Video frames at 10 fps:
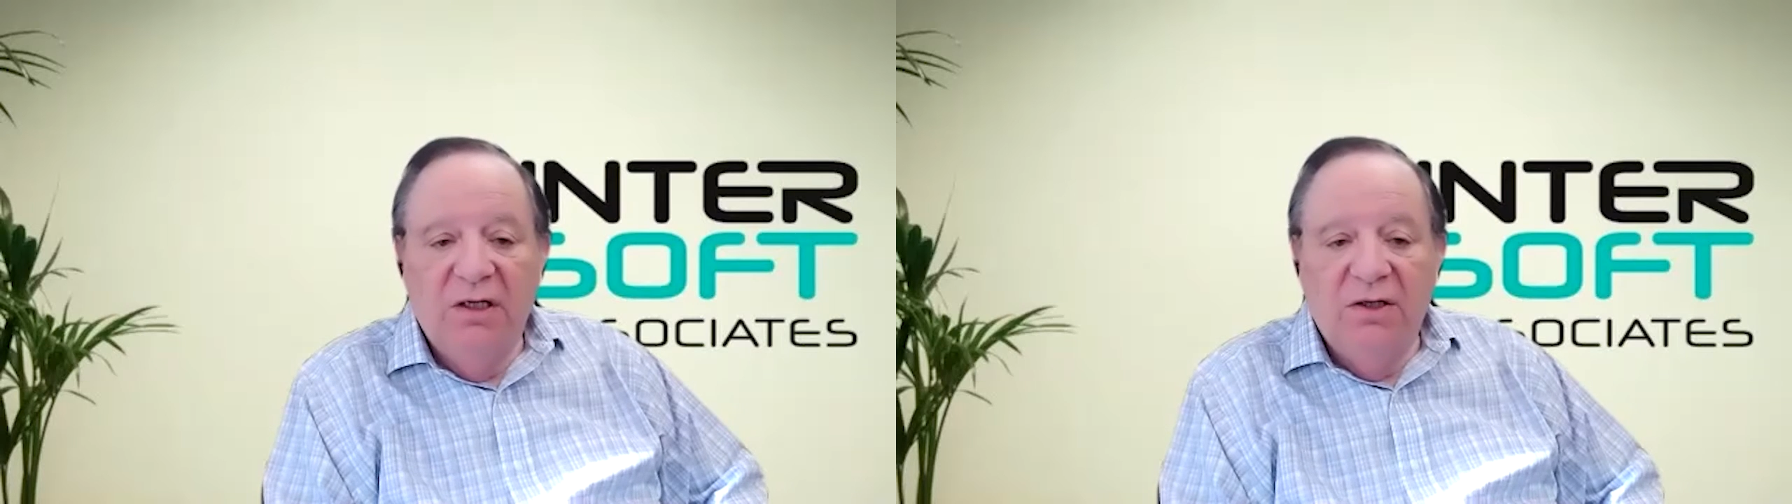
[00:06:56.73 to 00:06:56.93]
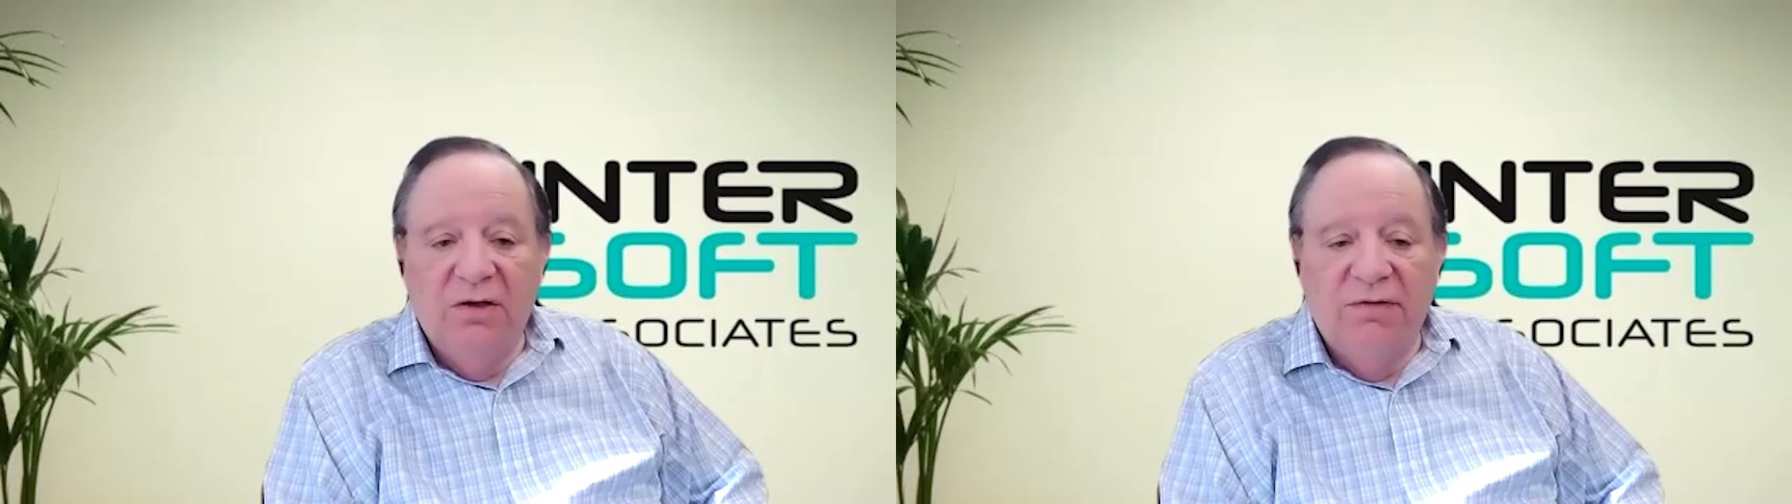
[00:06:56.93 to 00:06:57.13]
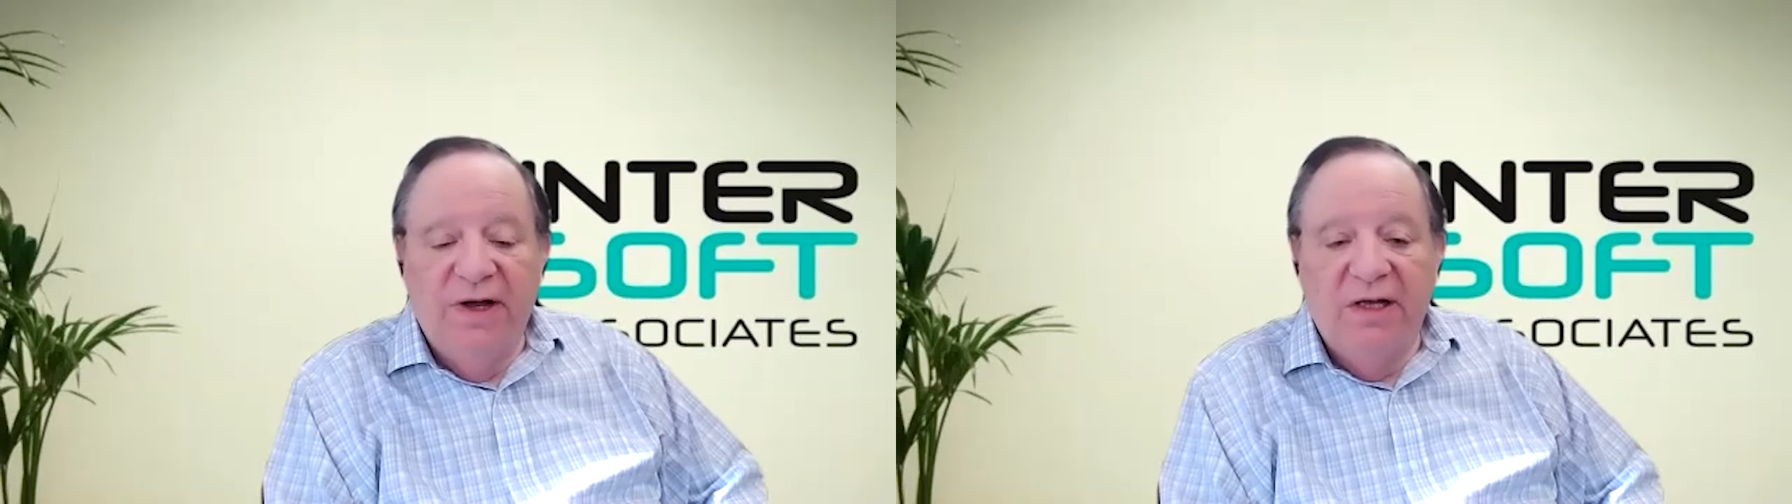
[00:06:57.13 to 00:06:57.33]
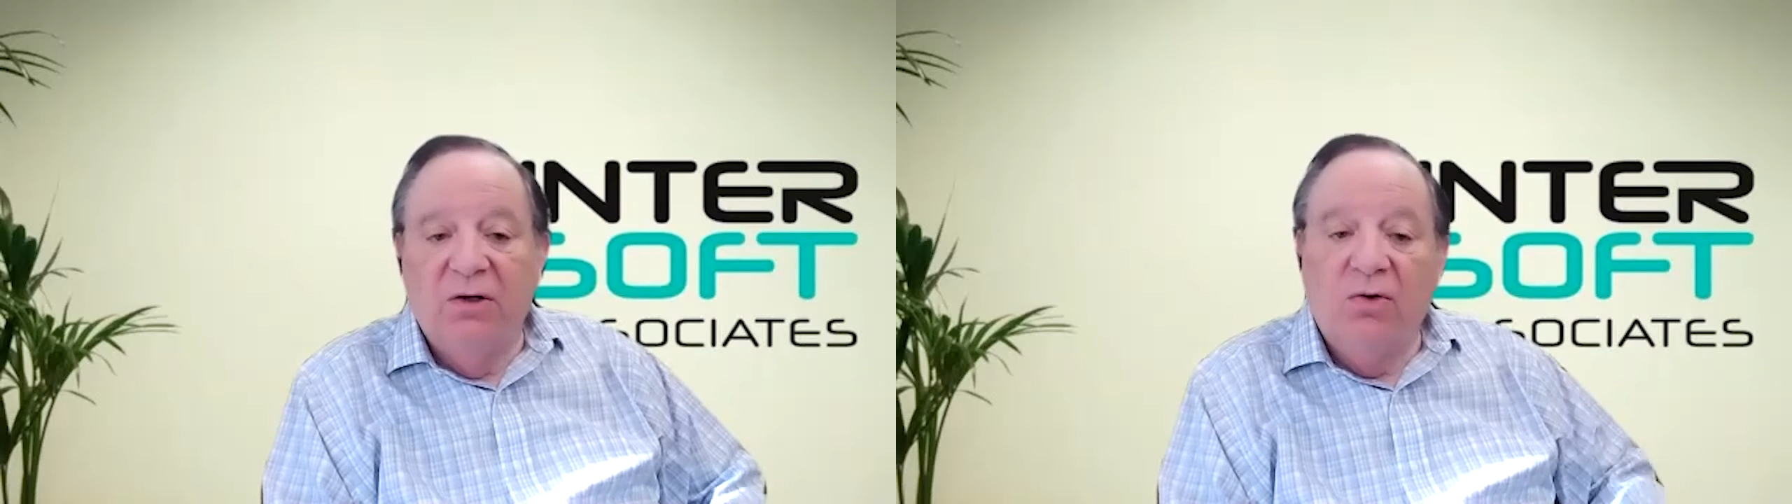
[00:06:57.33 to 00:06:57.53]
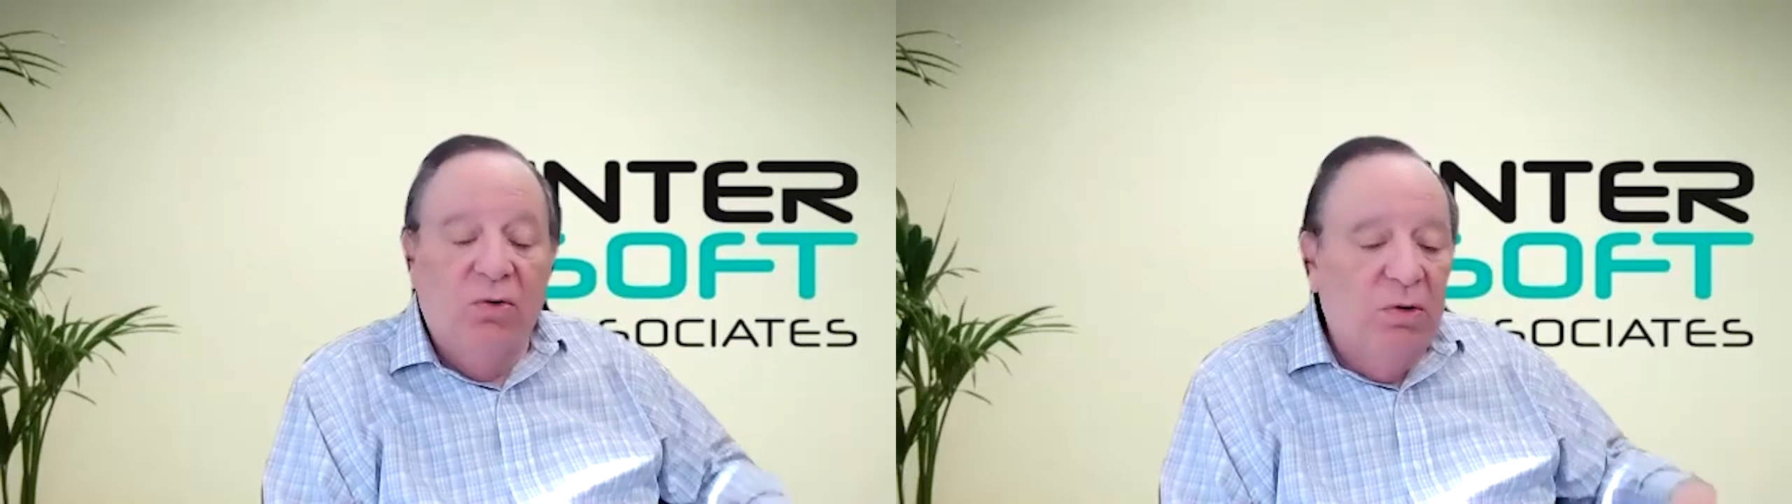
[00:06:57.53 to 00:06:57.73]

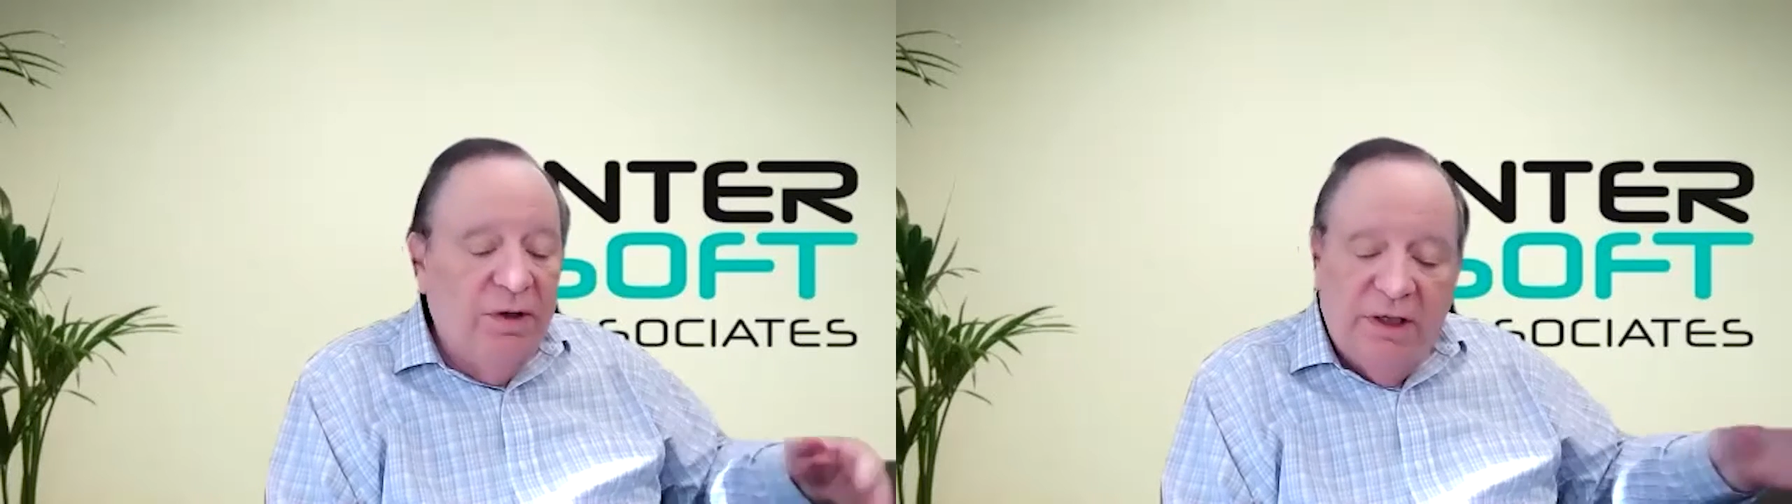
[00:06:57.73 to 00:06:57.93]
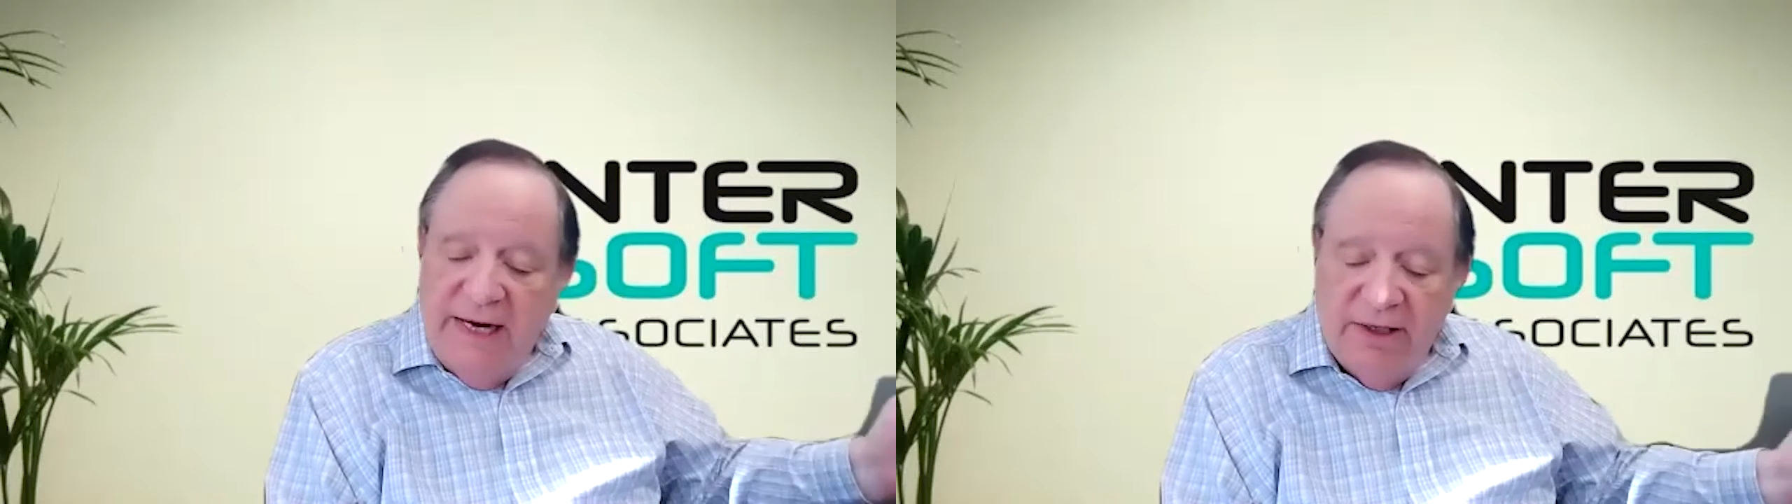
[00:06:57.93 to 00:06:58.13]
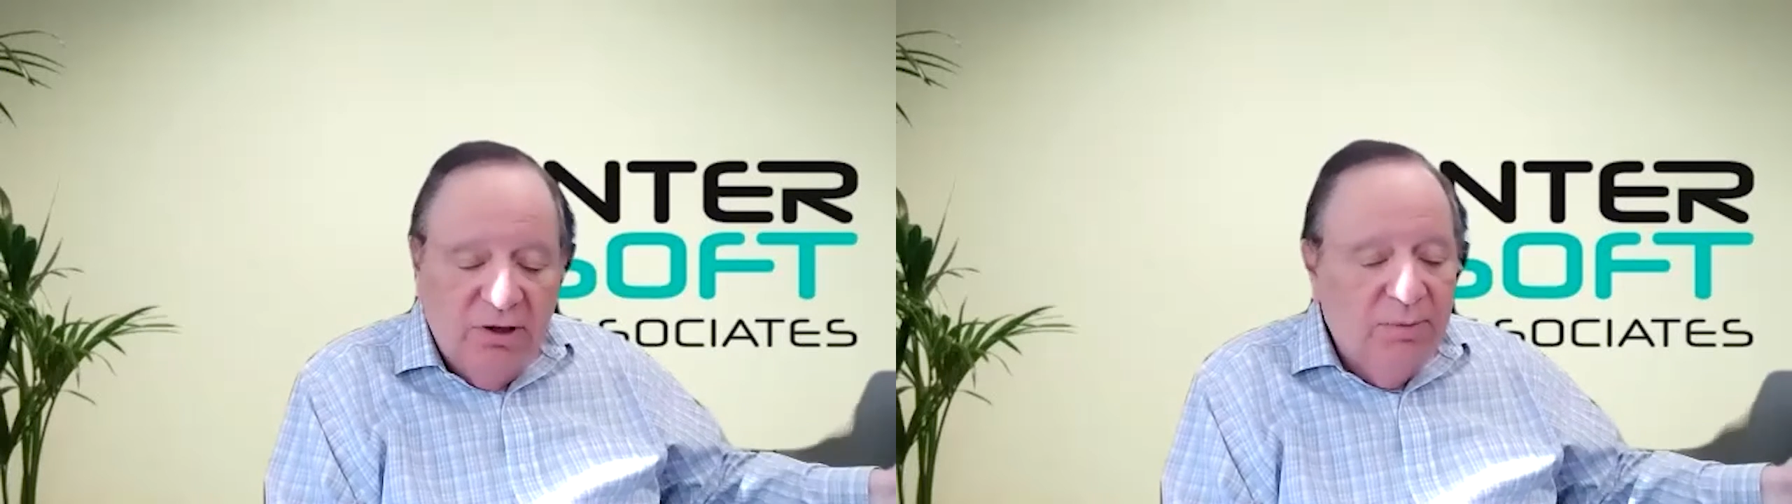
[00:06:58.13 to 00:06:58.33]
vendor, or the accounting